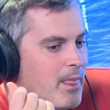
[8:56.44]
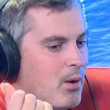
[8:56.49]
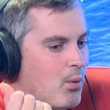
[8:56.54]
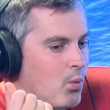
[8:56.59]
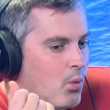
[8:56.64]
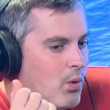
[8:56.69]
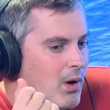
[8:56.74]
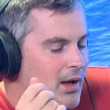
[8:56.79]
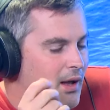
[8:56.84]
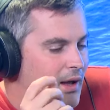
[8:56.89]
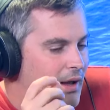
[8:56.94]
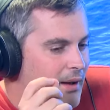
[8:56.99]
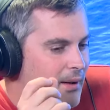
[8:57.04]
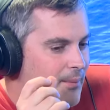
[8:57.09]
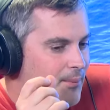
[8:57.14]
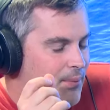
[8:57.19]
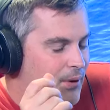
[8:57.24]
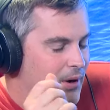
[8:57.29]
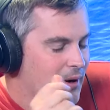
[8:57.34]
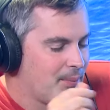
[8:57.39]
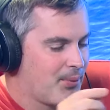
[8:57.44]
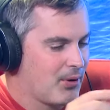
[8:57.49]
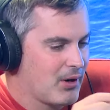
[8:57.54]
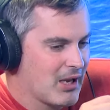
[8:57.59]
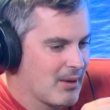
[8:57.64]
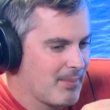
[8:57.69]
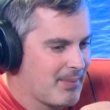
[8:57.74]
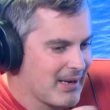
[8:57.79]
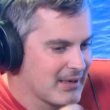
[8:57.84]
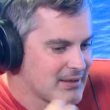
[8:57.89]
what,
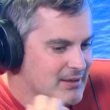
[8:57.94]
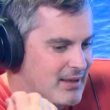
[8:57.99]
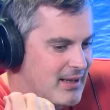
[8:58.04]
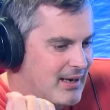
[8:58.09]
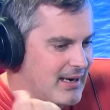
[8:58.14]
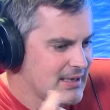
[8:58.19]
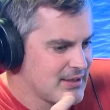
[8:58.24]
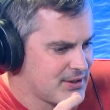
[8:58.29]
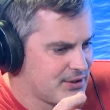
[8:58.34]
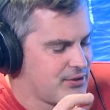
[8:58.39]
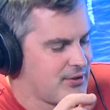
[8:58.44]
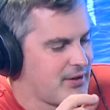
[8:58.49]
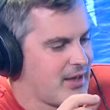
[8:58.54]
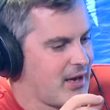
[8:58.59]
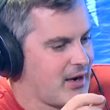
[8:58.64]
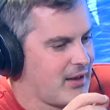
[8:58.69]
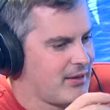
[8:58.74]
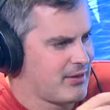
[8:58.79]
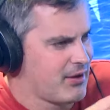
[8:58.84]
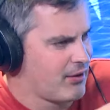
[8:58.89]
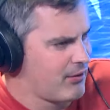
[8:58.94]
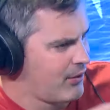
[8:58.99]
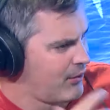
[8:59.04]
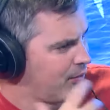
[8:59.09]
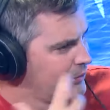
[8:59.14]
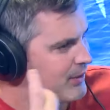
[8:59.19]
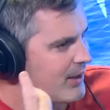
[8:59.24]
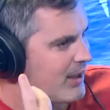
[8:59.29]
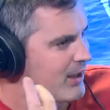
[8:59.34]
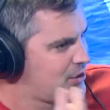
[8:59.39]
pulling it back to the listener then and their
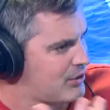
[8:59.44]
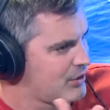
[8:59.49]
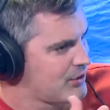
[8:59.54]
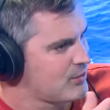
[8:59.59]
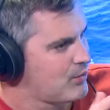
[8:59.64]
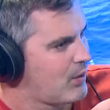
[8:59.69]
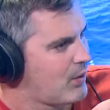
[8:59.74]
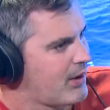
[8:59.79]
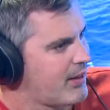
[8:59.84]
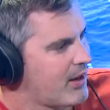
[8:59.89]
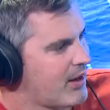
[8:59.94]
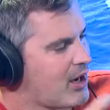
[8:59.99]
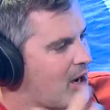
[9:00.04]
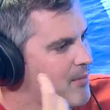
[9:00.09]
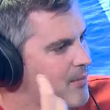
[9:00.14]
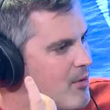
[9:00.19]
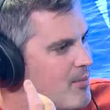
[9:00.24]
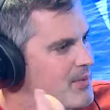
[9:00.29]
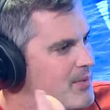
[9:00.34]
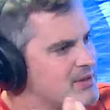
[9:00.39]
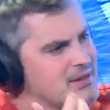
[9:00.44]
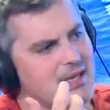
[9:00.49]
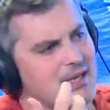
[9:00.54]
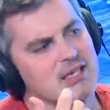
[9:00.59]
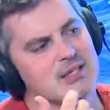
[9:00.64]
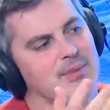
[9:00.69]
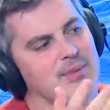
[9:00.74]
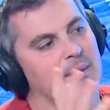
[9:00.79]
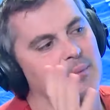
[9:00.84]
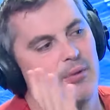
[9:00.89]
own kitchens, what are the common
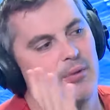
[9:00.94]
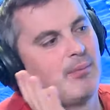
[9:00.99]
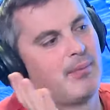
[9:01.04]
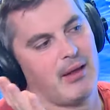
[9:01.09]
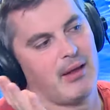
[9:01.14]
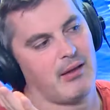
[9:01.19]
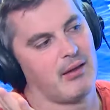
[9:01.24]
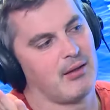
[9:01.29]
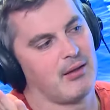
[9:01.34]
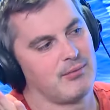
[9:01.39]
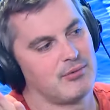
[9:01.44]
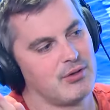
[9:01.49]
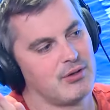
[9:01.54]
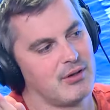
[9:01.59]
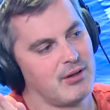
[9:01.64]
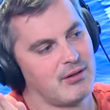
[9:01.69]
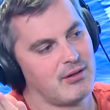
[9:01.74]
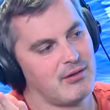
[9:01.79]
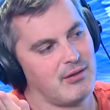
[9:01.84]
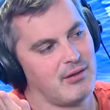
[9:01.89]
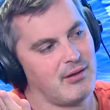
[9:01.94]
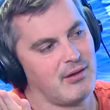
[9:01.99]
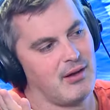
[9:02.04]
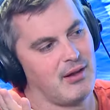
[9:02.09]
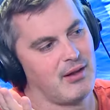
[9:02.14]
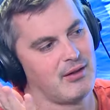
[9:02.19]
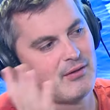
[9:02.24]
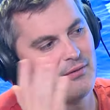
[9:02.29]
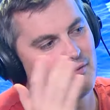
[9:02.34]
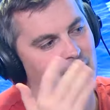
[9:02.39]
mistakes people make? I'm sure that
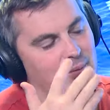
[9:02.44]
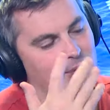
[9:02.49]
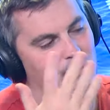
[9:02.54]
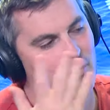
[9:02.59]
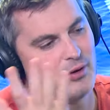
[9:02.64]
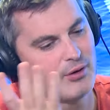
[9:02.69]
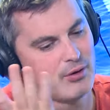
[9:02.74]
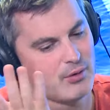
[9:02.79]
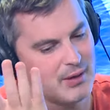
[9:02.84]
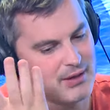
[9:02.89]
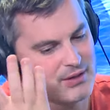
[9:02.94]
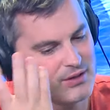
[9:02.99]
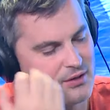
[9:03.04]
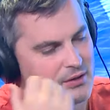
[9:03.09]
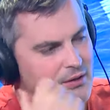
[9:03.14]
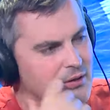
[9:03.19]
it's a very broad question.